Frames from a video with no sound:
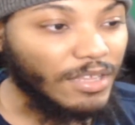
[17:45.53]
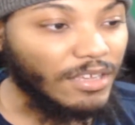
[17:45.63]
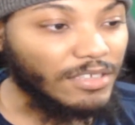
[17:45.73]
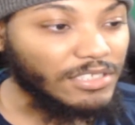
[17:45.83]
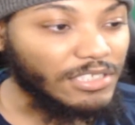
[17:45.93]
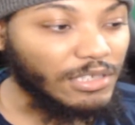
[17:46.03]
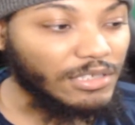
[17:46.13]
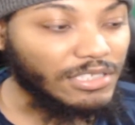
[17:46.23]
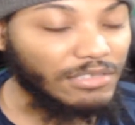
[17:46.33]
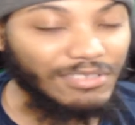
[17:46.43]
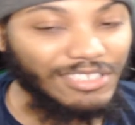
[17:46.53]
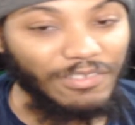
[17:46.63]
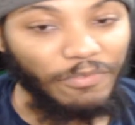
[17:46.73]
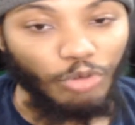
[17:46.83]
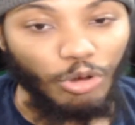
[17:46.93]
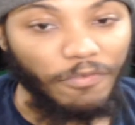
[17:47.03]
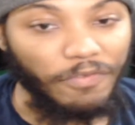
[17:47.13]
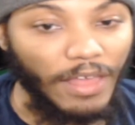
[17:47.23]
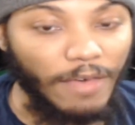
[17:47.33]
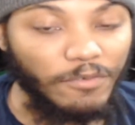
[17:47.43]
just looks just real
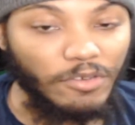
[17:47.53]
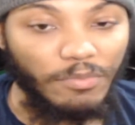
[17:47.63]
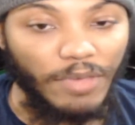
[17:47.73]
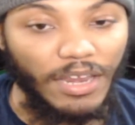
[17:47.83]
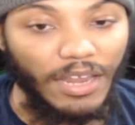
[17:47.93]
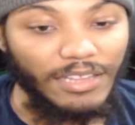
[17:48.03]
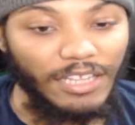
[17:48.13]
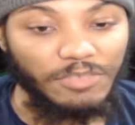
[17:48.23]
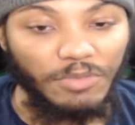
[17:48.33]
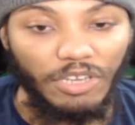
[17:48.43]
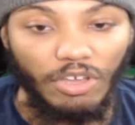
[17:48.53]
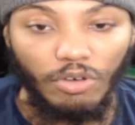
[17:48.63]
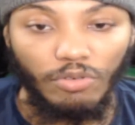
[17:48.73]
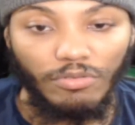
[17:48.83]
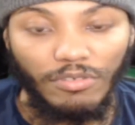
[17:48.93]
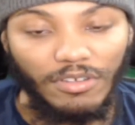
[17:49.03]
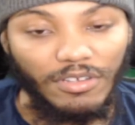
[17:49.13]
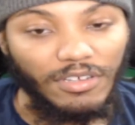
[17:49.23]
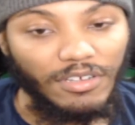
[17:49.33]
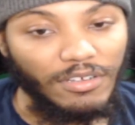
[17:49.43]
flat-footed, man. That lets me know,
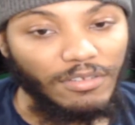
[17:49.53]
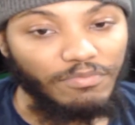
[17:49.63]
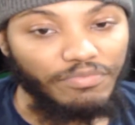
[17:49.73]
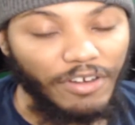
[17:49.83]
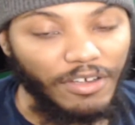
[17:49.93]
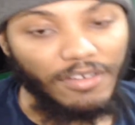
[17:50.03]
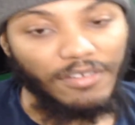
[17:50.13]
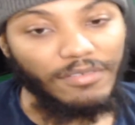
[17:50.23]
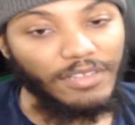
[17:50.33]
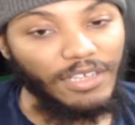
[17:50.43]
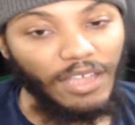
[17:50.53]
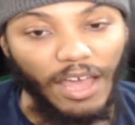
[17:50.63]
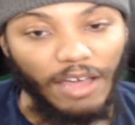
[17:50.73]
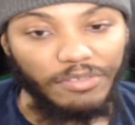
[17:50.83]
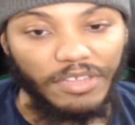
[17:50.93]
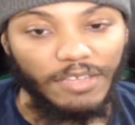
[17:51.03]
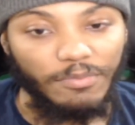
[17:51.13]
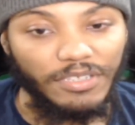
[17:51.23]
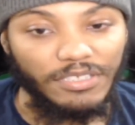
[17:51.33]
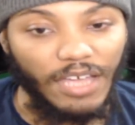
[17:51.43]
bruh. I don't think he
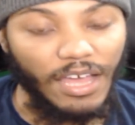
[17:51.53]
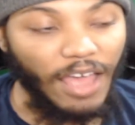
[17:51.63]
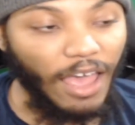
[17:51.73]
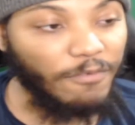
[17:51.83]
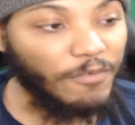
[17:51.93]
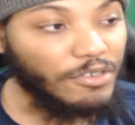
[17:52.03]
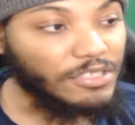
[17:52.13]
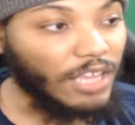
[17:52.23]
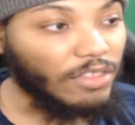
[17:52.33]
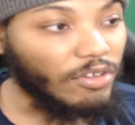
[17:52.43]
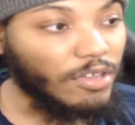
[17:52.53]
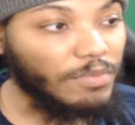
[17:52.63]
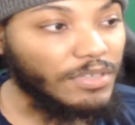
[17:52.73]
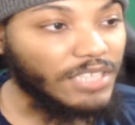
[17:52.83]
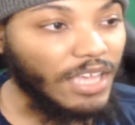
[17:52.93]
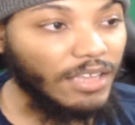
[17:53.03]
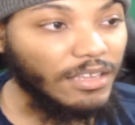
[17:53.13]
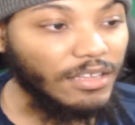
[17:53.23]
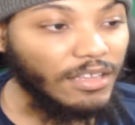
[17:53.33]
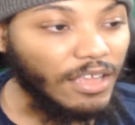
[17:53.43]
beats. At first, I thought he beats
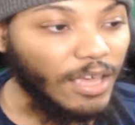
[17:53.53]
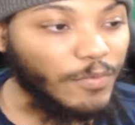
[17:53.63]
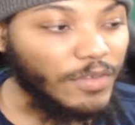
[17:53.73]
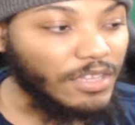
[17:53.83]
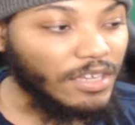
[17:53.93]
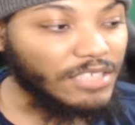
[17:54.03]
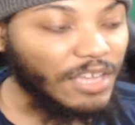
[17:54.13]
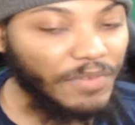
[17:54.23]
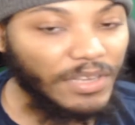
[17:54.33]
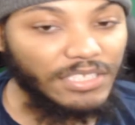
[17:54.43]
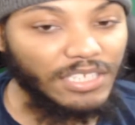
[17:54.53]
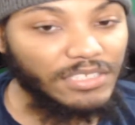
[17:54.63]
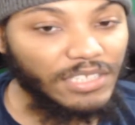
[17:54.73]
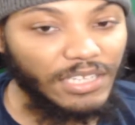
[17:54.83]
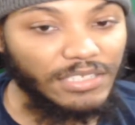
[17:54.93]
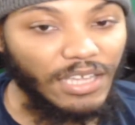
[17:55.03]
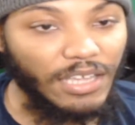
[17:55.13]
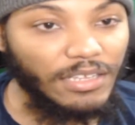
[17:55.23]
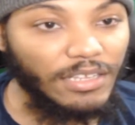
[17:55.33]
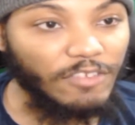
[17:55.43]
Haney. If he does have any chance against
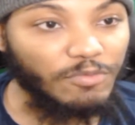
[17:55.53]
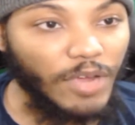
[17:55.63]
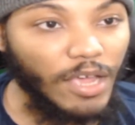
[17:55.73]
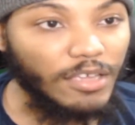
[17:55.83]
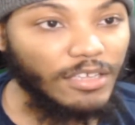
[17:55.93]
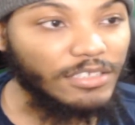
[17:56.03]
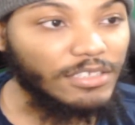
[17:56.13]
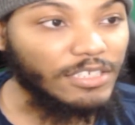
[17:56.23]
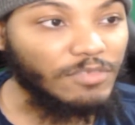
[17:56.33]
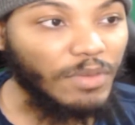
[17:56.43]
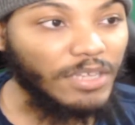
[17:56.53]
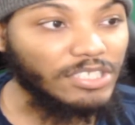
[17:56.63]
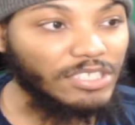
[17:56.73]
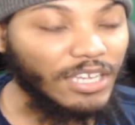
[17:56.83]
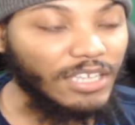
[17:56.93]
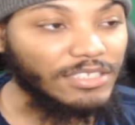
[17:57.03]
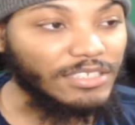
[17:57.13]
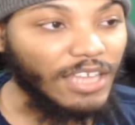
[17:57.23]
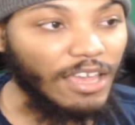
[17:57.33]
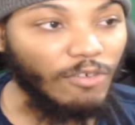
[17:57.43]
Haney, it's probably his best chance
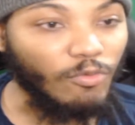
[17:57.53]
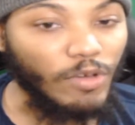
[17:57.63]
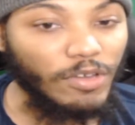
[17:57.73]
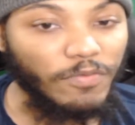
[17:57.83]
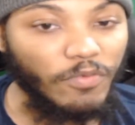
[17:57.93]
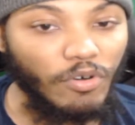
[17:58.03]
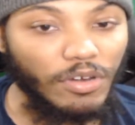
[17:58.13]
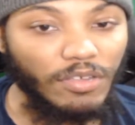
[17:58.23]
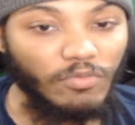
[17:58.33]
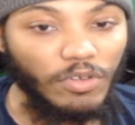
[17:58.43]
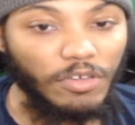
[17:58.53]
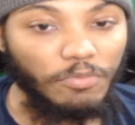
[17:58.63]
is at 140, where